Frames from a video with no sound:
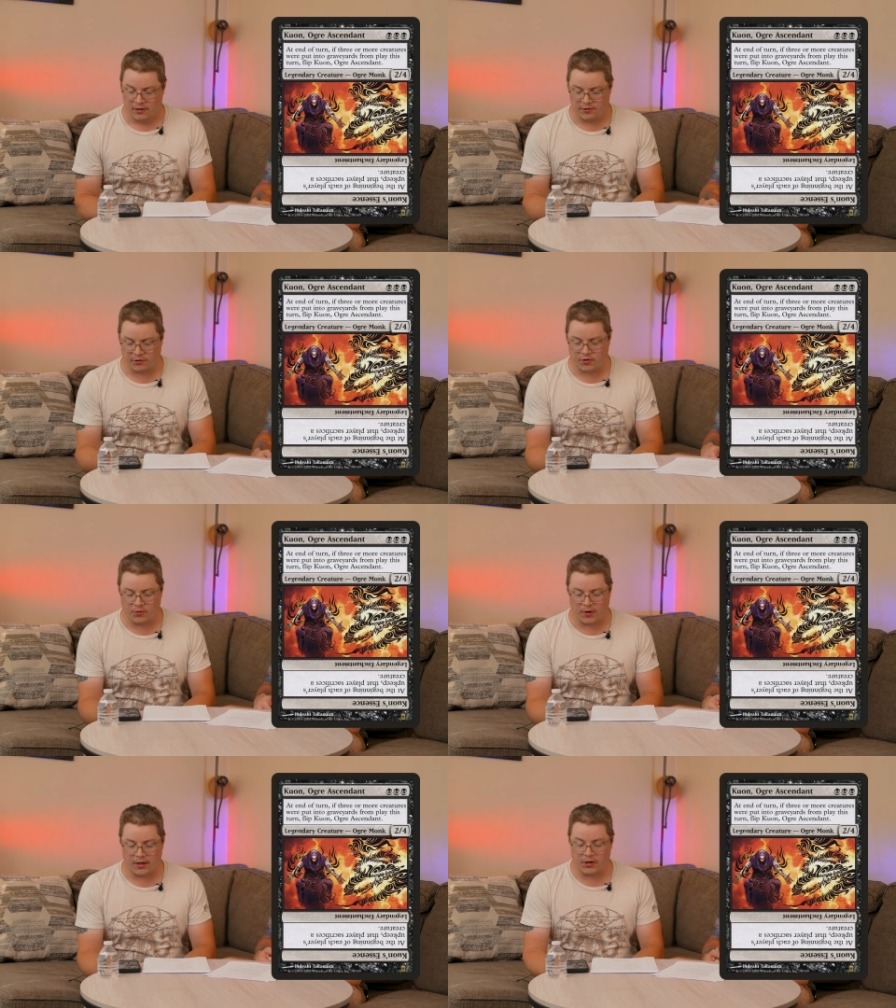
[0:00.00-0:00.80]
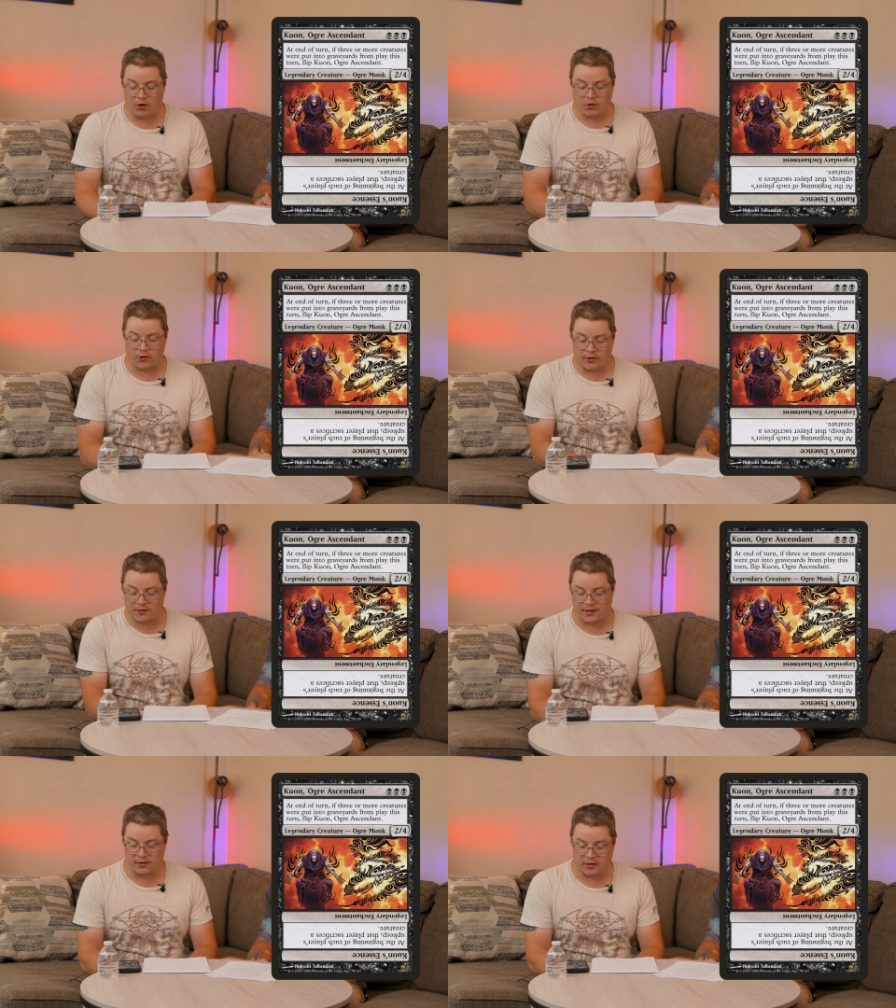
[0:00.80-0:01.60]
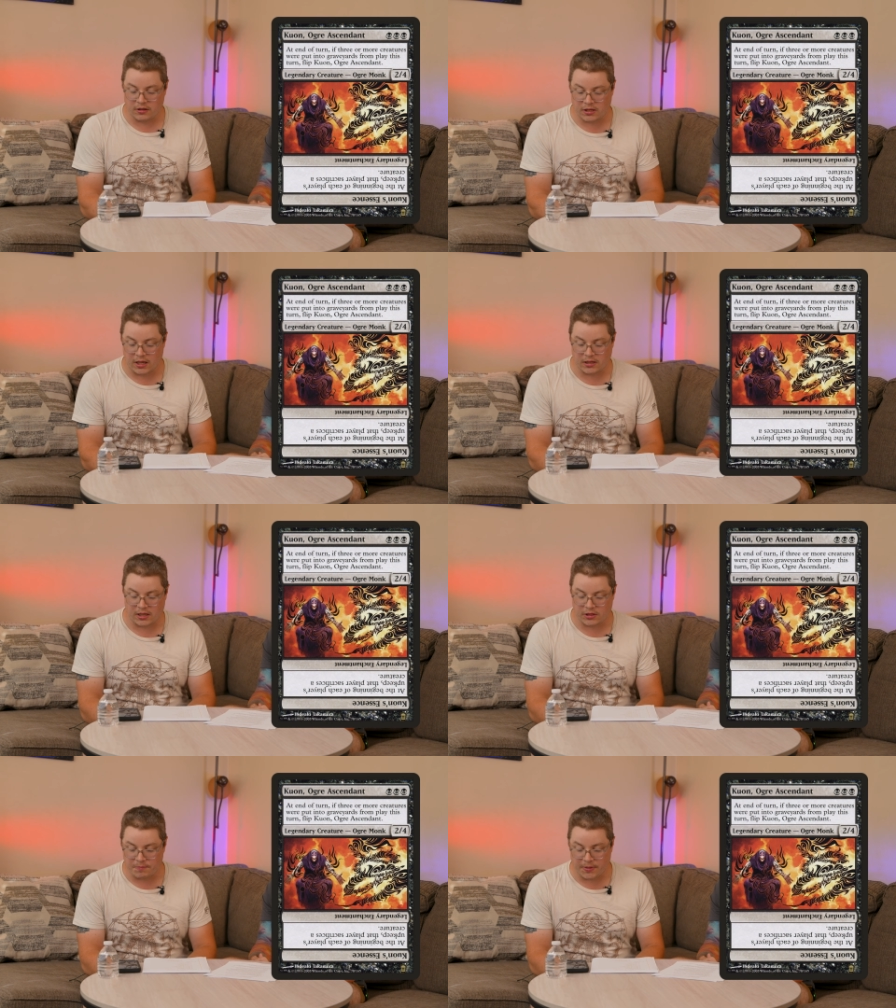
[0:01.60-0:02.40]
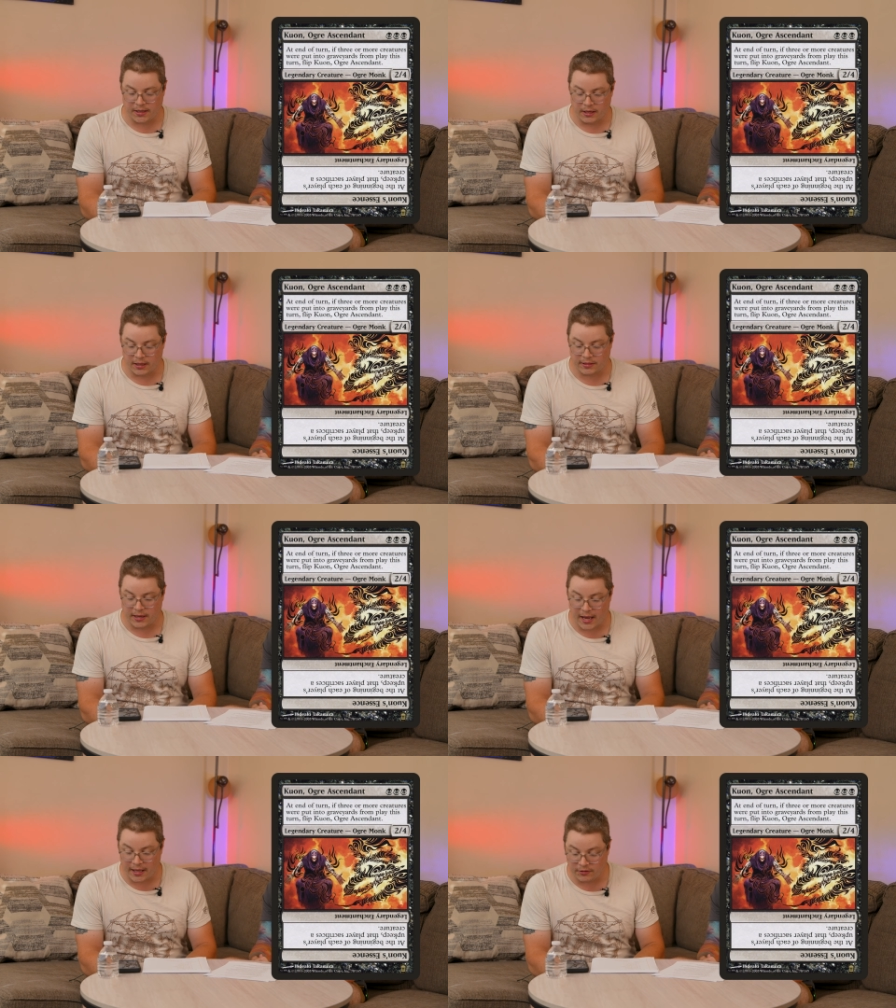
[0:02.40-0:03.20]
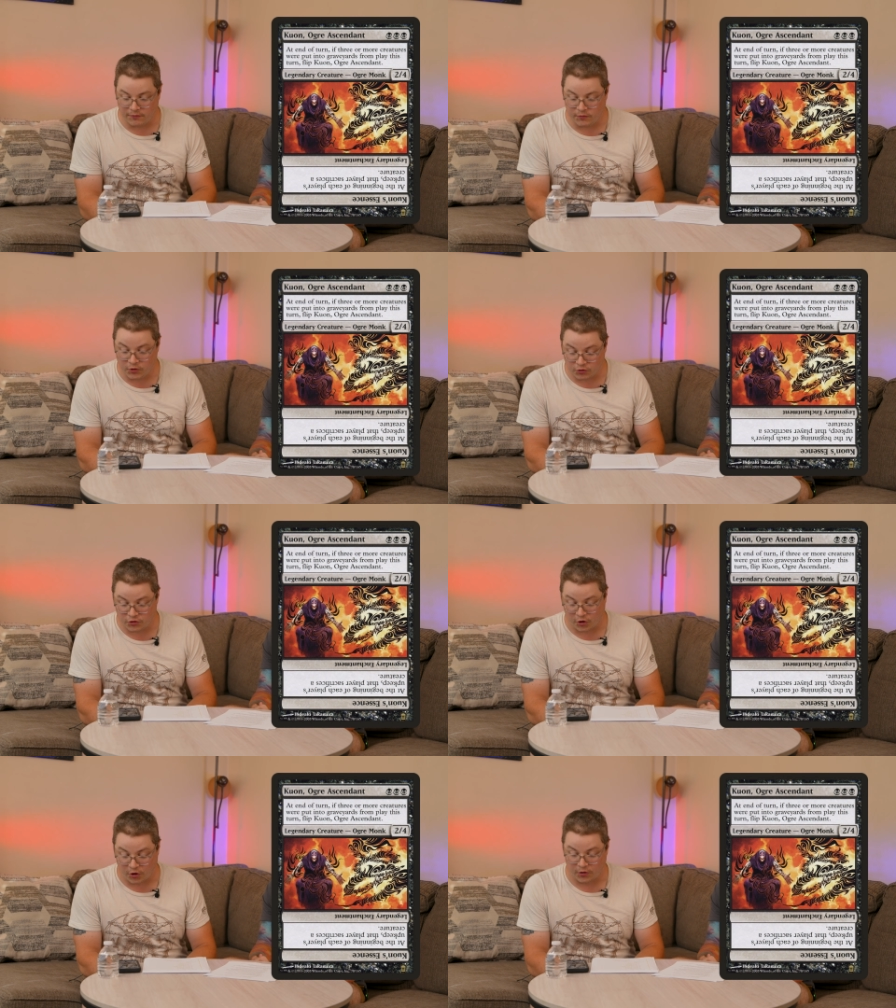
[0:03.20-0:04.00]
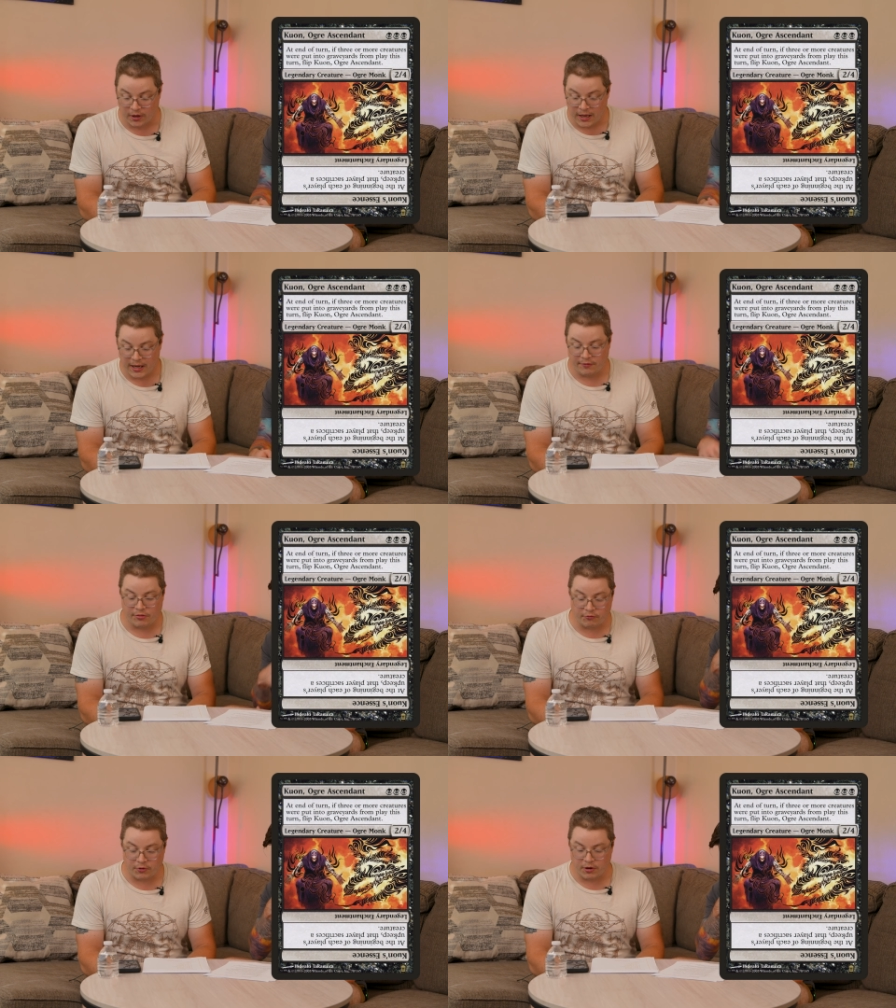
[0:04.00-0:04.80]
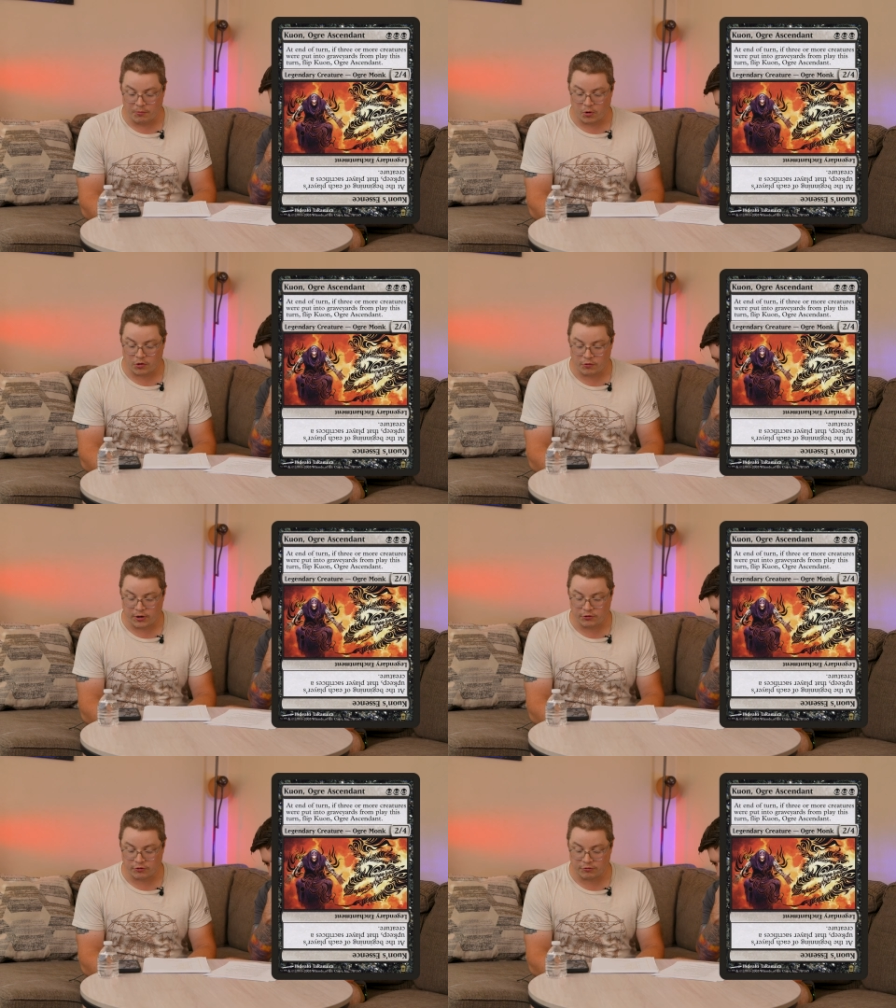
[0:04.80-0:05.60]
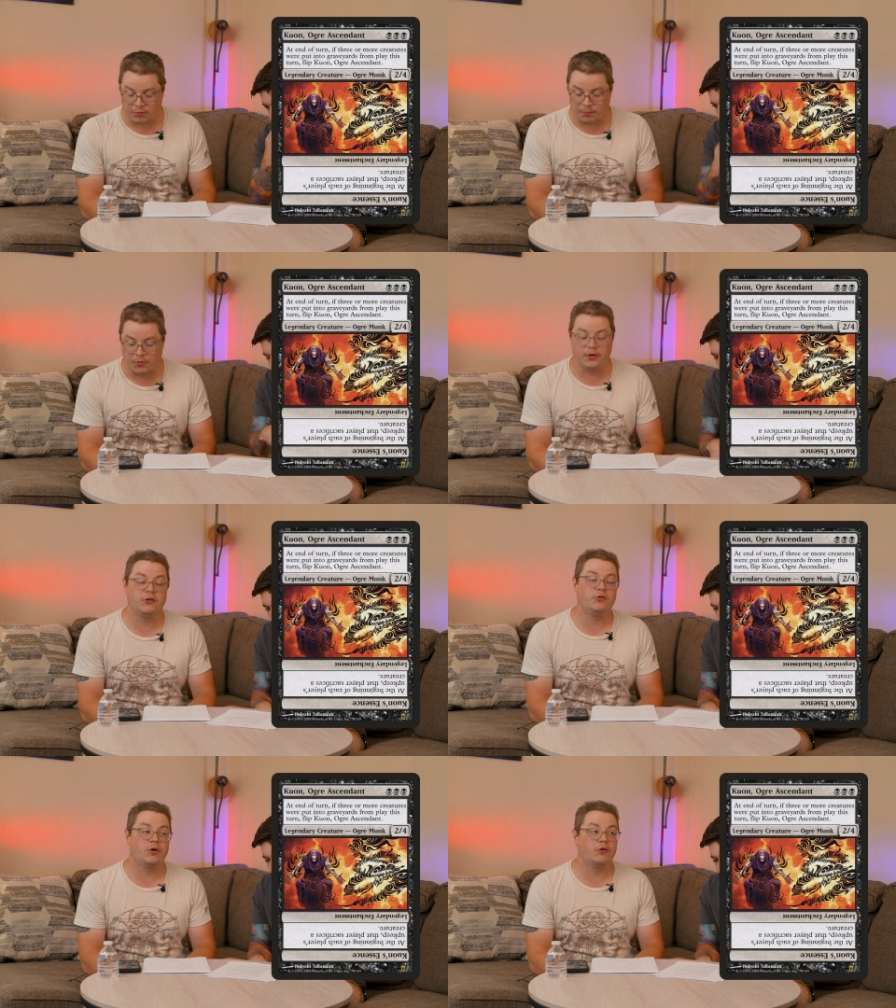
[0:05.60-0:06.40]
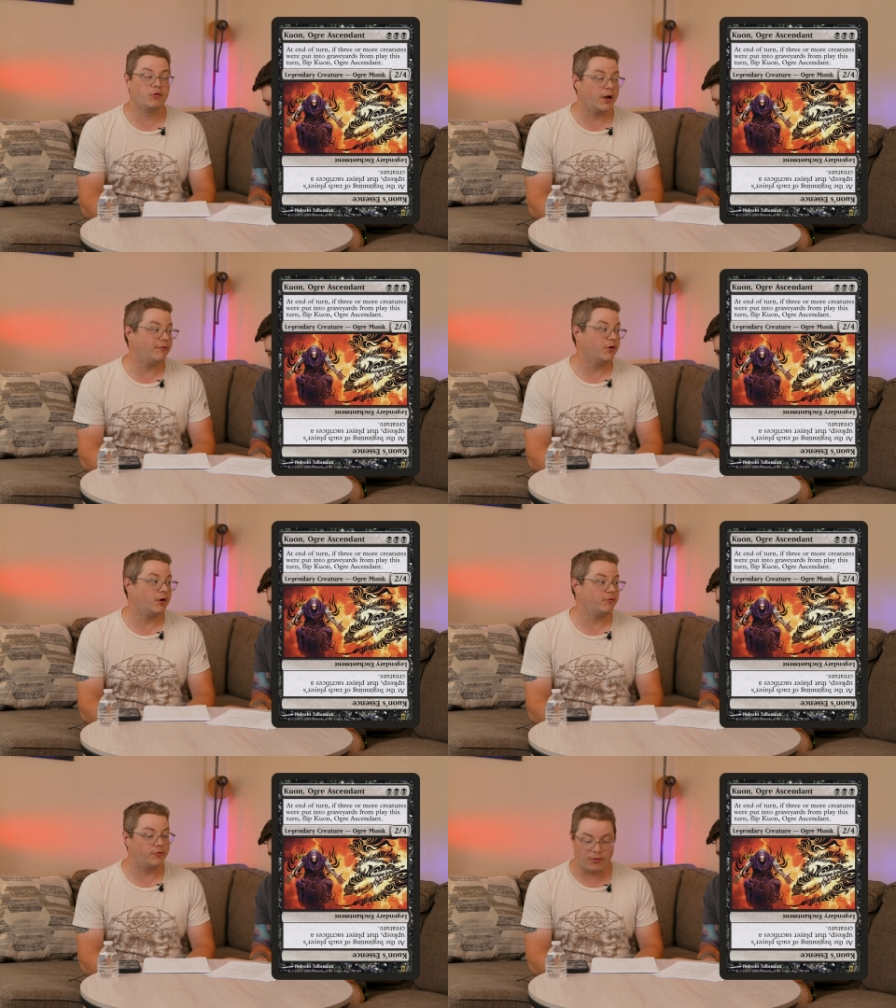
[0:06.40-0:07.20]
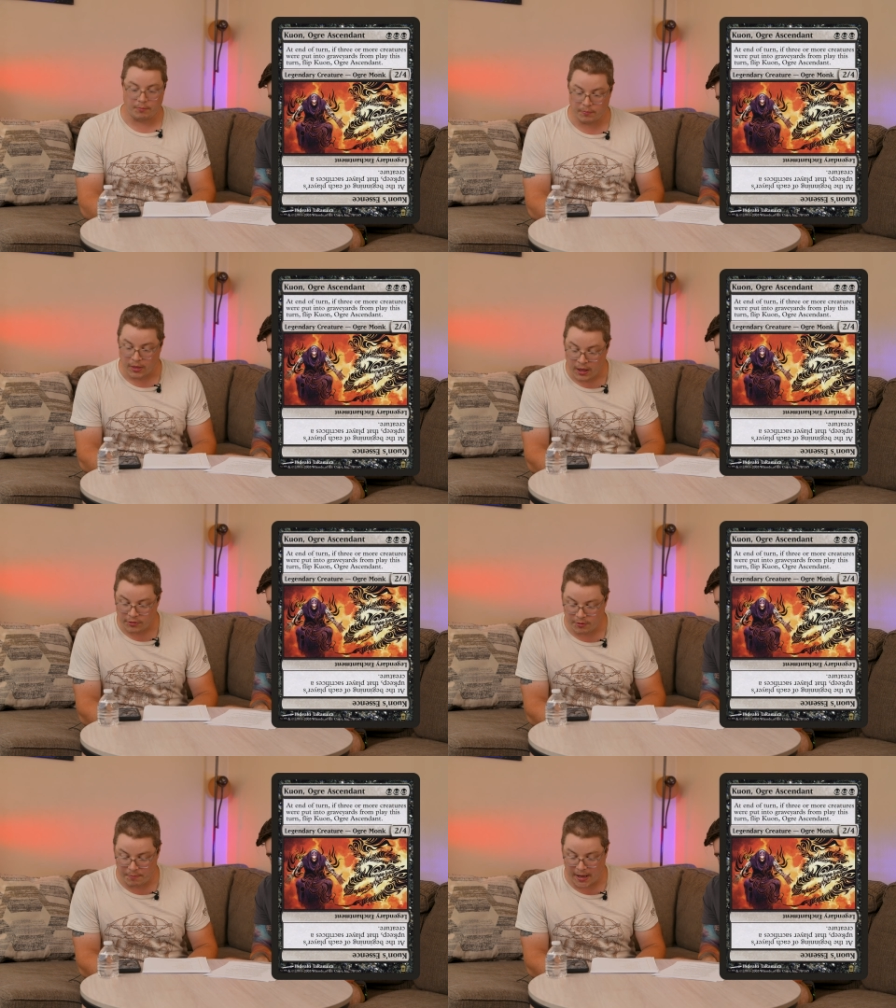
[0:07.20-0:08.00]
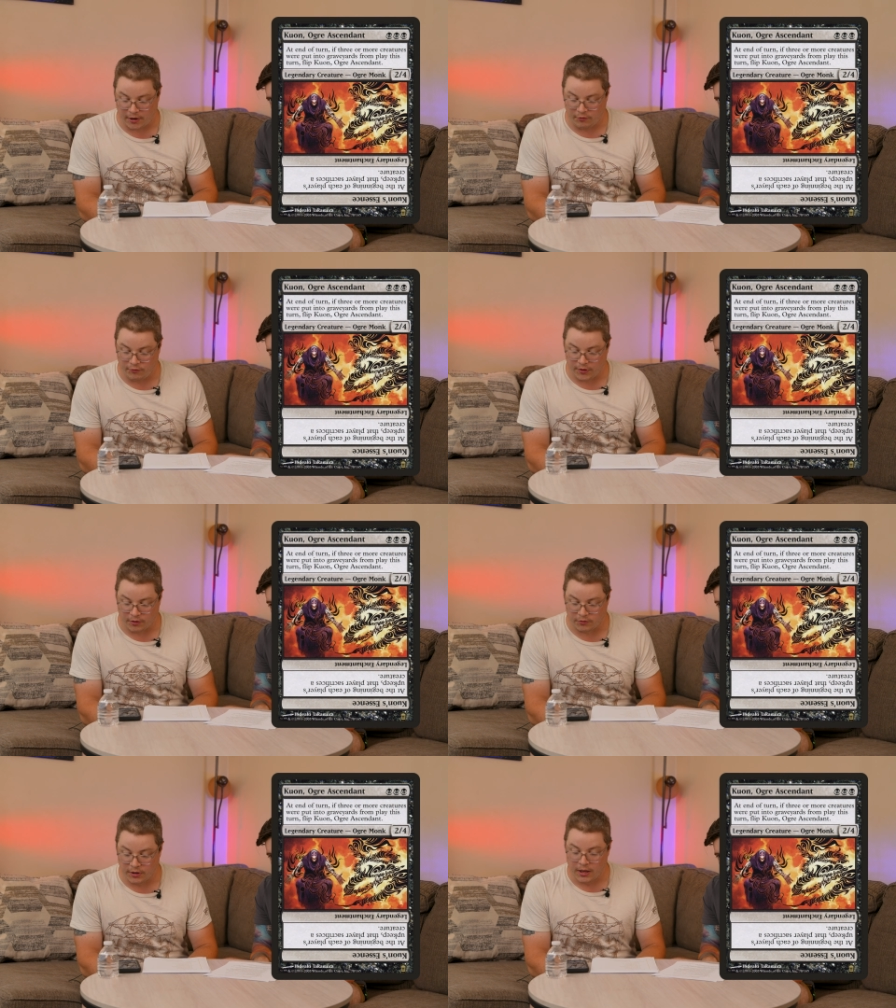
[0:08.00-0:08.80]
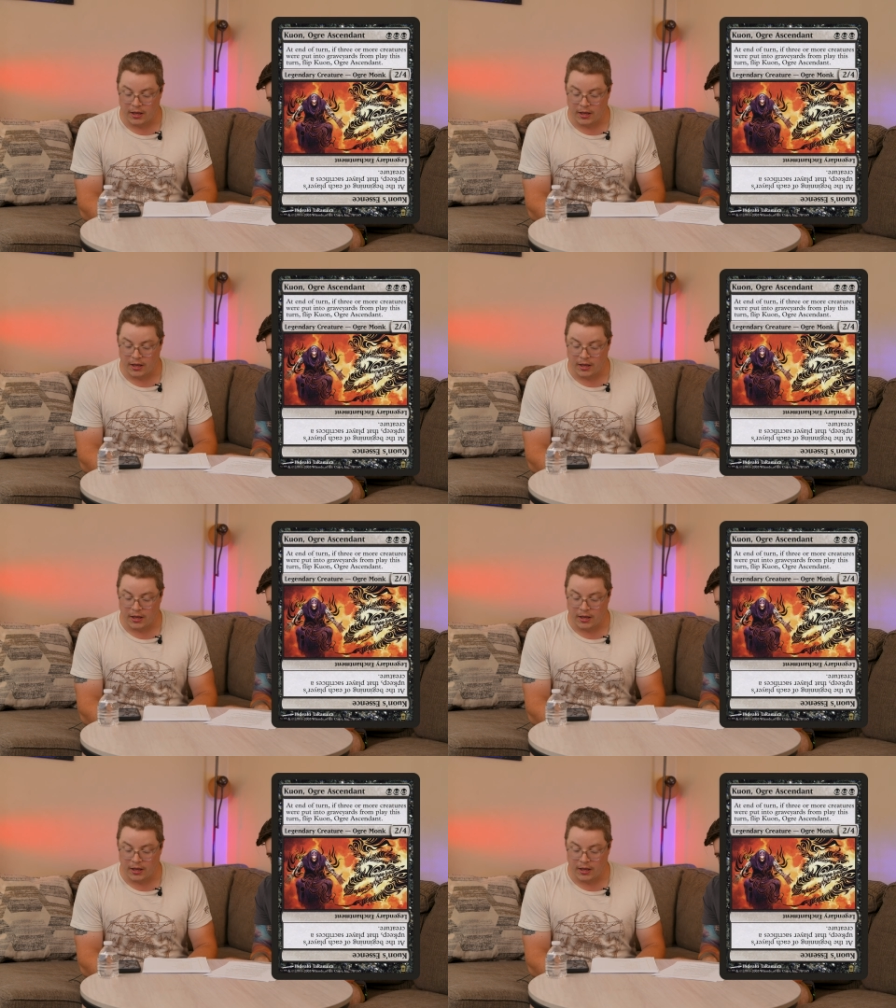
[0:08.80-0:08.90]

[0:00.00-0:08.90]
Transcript: So Kuon Ogre Ascendant says at the end of your turn, if 3 or more creatures were put into a graveyard from the battlefield,